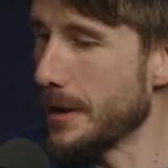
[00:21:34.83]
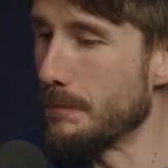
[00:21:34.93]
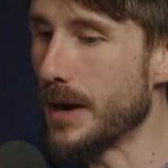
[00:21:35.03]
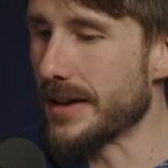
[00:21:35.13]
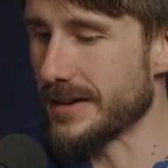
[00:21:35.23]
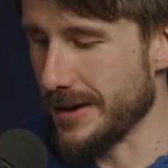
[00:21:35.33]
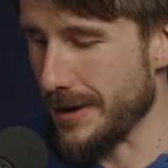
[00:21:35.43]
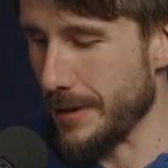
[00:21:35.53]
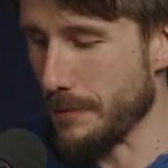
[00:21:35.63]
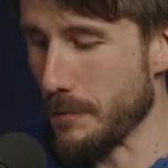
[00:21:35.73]
But,
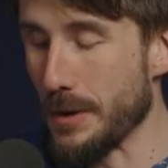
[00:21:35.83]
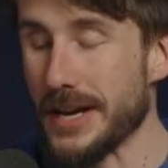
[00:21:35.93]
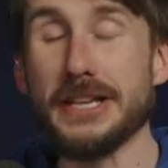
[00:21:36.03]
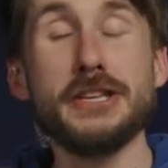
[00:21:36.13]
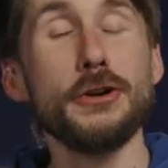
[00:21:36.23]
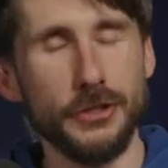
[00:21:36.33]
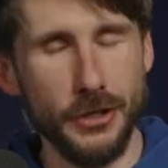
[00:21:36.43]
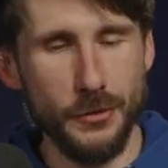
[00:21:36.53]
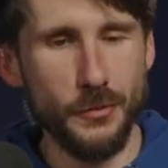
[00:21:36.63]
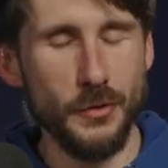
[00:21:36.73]
um, but a year
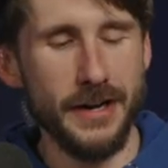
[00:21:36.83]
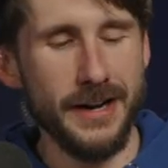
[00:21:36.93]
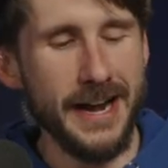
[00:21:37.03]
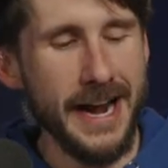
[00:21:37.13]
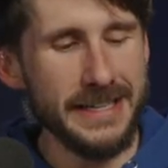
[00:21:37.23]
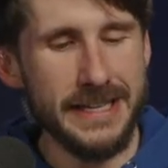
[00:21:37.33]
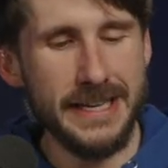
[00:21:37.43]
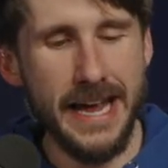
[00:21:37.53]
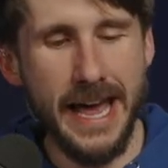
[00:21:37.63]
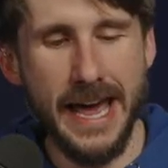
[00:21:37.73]
ago, uh, I
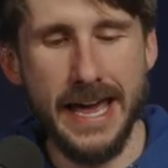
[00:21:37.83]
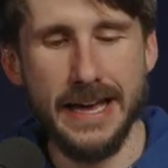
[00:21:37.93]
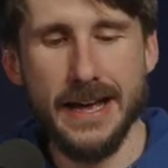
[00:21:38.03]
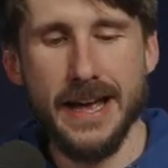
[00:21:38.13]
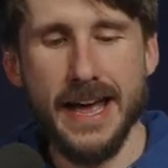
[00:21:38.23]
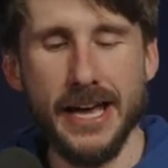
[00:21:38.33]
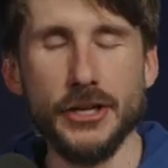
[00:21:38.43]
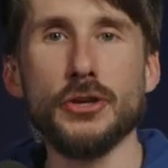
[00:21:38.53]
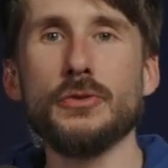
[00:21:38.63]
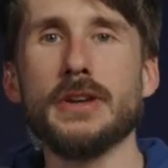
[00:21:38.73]
did a, a
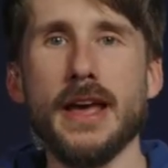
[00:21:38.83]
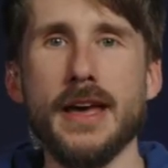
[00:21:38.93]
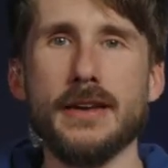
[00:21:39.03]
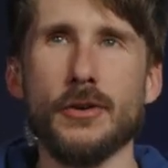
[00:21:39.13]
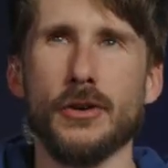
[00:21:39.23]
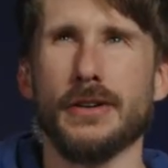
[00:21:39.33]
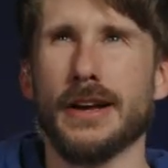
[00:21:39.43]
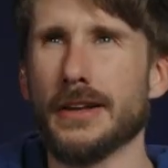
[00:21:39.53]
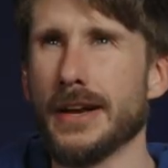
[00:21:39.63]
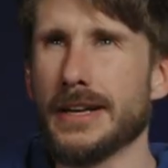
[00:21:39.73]
Q&A or
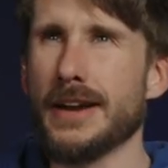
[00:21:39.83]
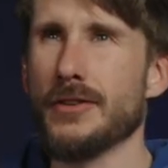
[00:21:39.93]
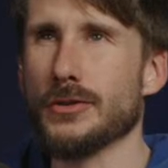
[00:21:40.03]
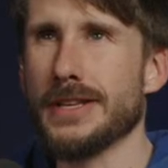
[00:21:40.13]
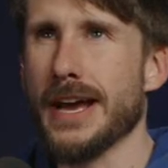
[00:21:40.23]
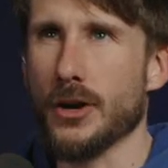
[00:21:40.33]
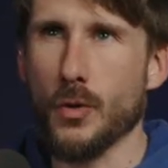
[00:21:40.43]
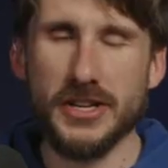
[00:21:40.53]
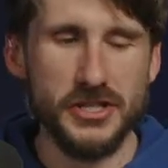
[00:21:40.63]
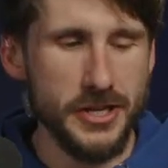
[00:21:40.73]
a, a kind of a yeah, a
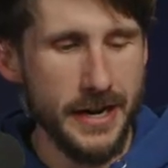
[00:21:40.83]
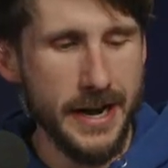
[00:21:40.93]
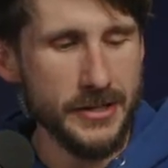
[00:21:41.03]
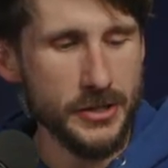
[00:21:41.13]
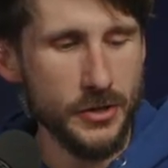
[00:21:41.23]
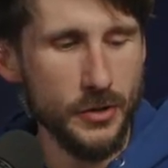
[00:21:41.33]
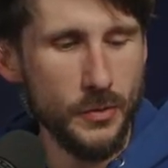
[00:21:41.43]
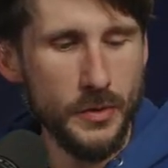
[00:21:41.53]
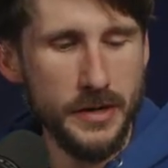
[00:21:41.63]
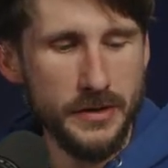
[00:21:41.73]
question and answer
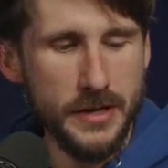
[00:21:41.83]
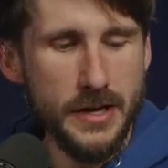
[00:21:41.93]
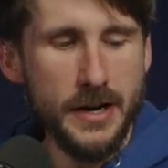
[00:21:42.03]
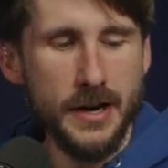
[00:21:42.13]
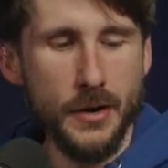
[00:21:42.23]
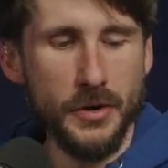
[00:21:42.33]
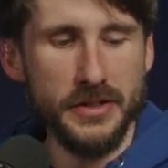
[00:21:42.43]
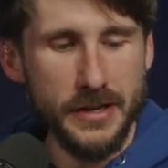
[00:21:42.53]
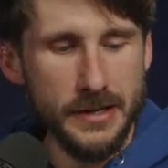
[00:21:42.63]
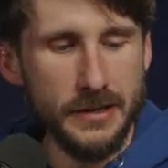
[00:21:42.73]
with, uh, with
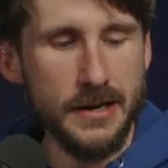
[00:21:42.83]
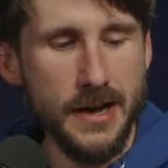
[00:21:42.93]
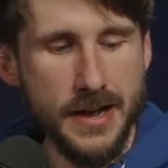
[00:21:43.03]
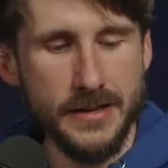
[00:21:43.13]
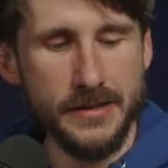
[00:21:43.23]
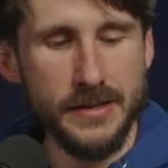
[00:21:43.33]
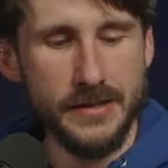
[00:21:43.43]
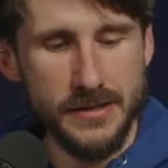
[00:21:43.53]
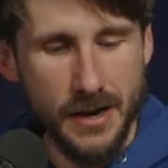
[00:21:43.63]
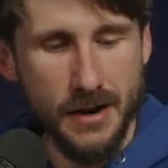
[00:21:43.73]
Nicola and
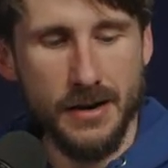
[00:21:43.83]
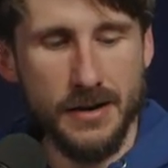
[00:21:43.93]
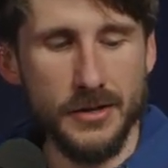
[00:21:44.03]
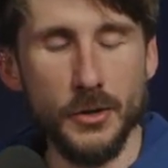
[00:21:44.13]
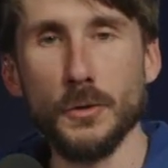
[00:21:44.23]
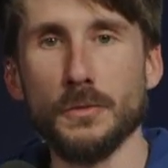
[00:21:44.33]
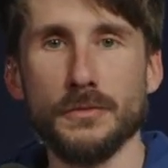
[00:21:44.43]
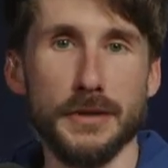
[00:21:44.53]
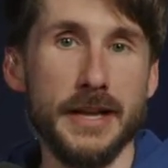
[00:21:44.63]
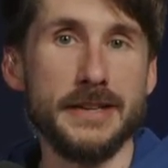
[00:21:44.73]
Sarah, who
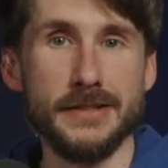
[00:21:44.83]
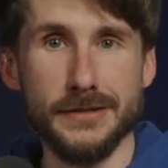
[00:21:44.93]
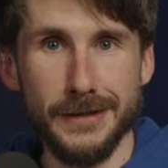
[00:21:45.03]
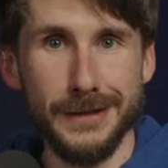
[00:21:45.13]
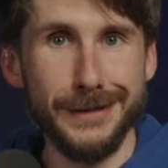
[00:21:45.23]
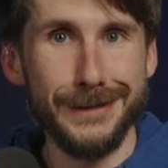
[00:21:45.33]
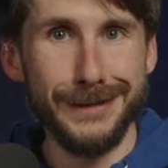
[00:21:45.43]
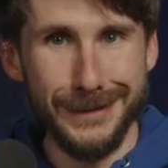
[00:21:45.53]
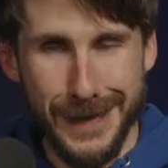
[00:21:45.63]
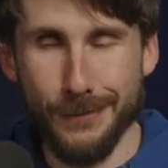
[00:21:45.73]
plays
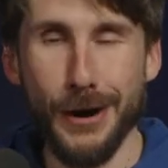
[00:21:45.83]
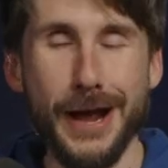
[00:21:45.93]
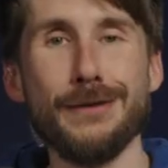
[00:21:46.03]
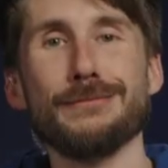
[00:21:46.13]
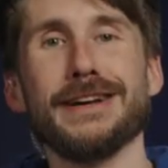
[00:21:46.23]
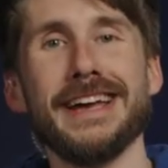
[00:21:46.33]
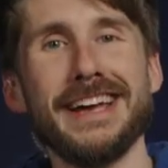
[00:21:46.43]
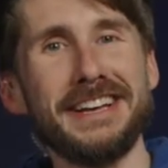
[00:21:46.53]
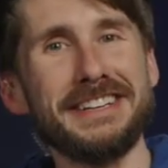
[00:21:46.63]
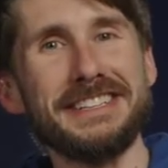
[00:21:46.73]
Abraham
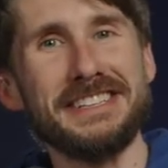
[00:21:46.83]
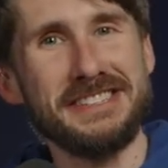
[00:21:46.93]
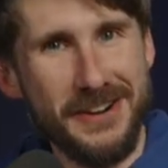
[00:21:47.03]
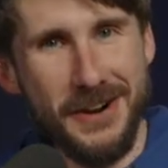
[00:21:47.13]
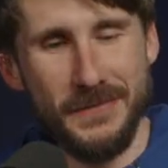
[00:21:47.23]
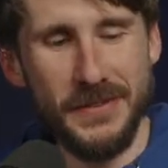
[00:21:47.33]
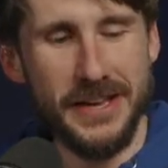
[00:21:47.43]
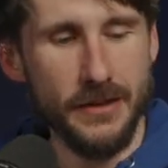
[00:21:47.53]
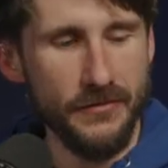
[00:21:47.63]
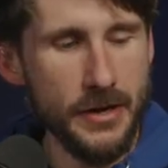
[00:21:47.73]
and Sarah
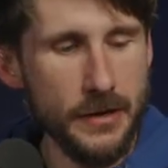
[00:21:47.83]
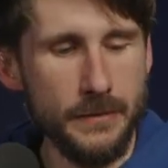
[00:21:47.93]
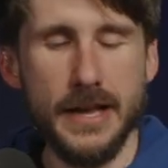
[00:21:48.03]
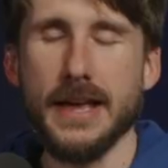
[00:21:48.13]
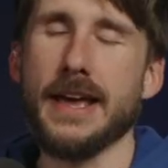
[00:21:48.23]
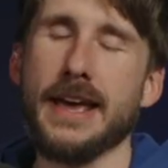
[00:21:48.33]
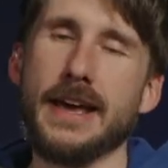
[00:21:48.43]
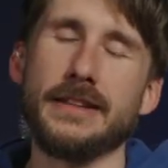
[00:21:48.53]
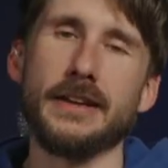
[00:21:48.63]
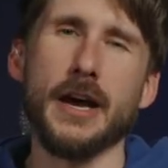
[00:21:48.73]
in the film.
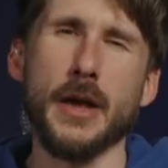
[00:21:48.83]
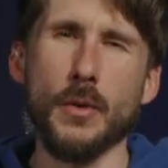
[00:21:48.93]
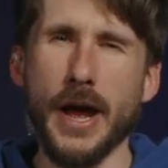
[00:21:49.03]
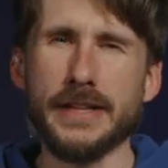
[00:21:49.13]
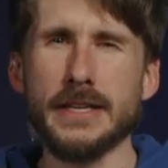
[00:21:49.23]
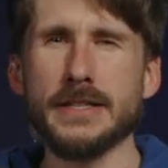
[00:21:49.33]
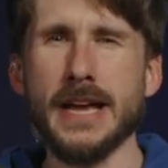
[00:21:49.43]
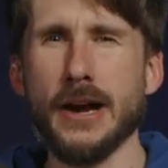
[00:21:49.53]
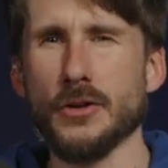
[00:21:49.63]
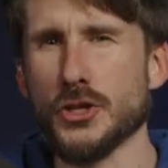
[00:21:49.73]
And, uh, and I did
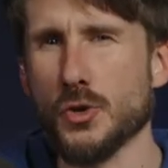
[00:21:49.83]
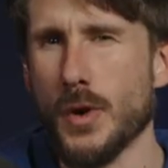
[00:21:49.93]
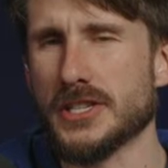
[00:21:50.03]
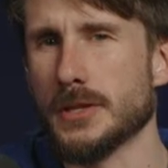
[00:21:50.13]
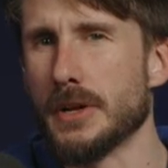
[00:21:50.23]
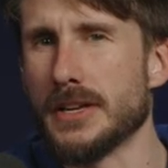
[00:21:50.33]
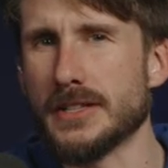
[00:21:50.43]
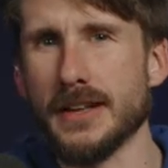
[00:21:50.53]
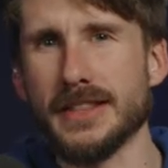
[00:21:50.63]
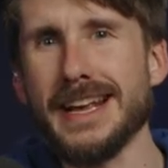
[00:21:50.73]
tackle this question, but a,
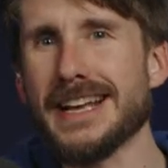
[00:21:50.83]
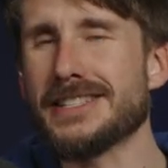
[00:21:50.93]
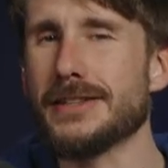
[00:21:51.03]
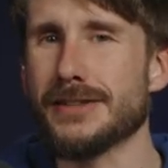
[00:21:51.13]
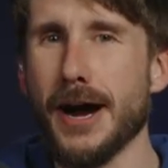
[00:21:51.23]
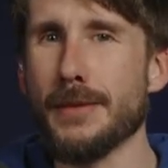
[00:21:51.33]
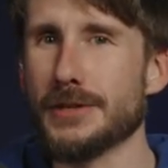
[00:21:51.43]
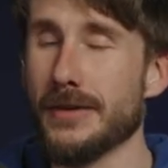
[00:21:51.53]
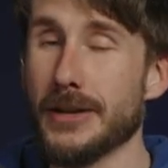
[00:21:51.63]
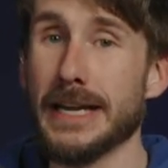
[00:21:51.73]
a, thing I see time and
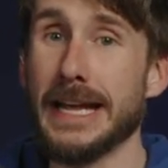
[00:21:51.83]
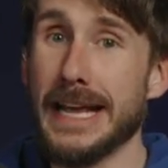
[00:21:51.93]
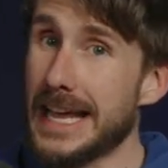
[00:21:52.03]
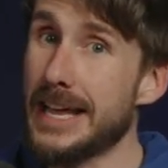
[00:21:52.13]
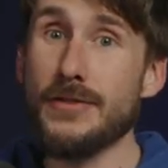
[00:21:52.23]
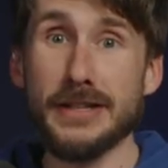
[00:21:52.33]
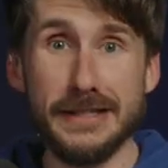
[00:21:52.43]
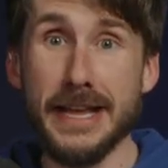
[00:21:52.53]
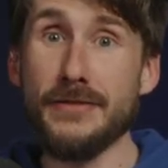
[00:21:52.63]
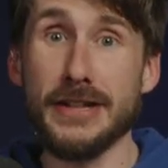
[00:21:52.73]
time again, even,
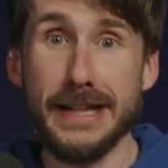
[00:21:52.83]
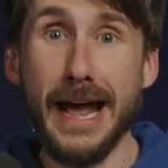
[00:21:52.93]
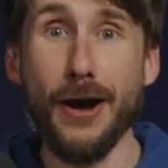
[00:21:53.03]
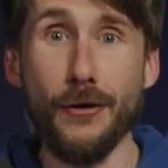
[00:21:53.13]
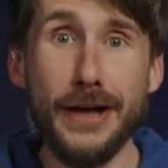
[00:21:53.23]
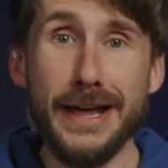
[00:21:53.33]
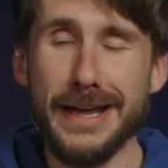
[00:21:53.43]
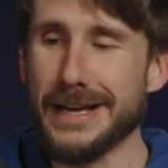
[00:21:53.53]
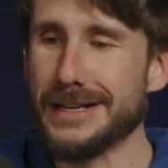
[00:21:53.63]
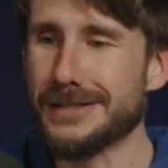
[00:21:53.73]
even now,
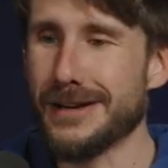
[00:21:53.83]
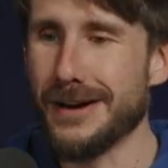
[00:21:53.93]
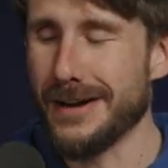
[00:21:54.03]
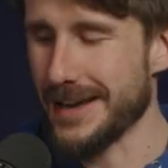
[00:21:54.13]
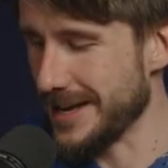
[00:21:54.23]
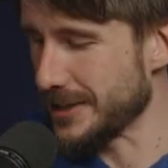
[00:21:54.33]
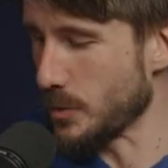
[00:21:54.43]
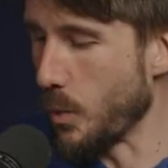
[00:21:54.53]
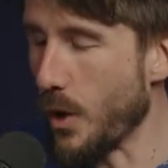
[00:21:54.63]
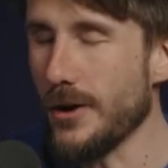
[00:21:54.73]
is, uh, is
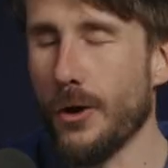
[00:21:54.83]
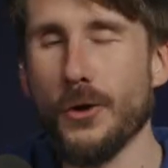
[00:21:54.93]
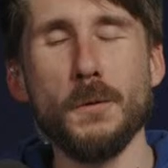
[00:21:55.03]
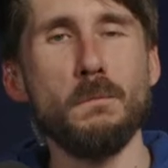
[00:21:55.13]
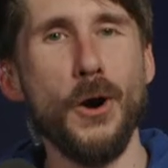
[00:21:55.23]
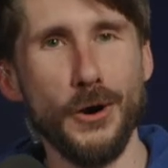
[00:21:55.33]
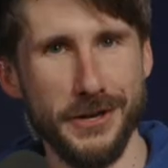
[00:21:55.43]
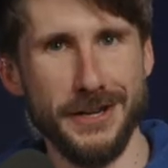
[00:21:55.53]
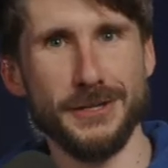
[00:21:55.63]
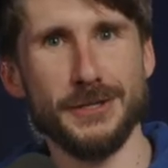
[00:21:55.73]
what are the
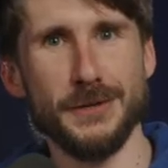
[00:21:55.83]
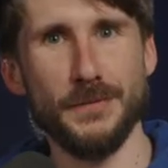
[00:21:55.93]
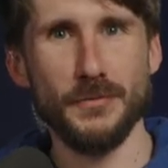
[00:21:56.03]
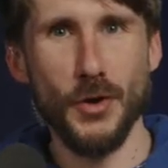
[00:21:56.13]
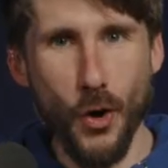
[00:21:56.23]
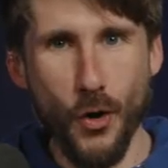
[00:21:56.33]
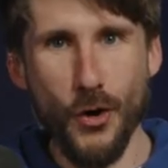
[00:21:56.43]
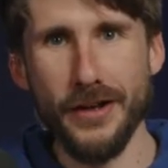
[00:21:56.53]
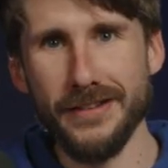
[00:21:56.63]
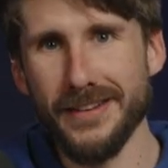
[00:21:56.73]
markings
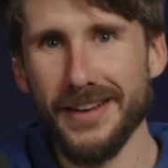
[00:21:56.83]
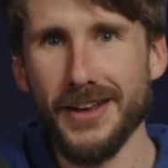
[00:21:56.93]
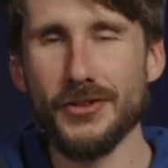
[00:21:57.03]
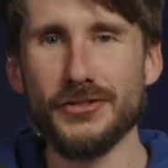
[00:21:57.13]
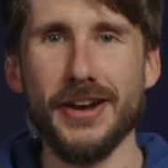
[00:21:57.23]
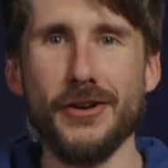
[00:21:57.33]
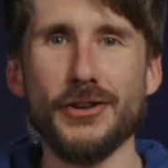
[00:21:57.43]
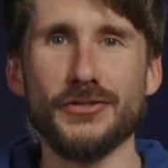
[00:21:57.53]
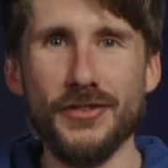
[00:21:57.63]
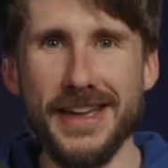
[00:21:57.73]
on
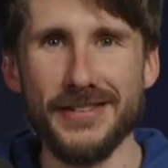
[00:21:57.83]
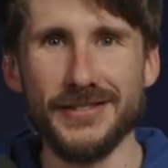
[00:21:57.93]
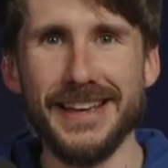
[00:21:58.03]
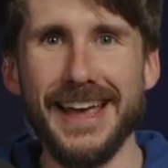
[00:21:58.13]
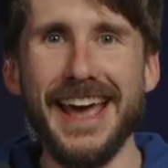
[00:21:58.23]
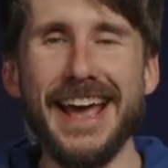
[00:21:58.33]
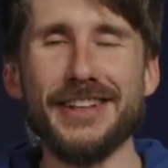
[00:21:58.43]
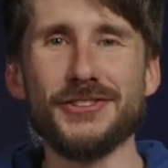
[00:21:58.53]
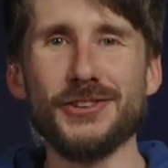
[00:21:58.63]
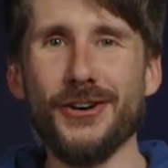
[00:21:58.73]
Sarah's face.
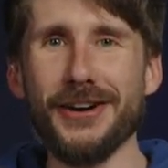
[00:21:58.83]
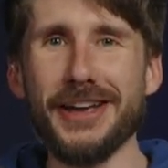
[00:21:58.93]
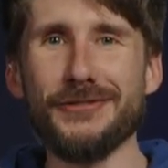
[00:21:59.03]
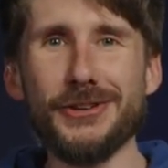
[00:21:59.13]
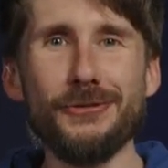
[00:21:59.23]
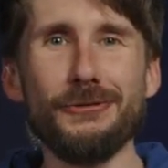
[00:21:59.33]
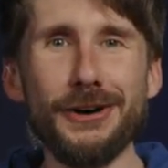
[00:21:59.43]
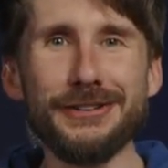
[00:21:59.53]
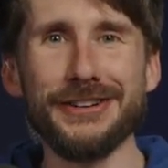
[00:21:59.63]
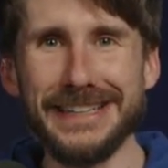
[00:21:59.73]
And so if you're
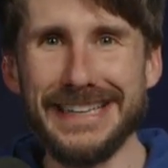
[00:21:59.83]
wondering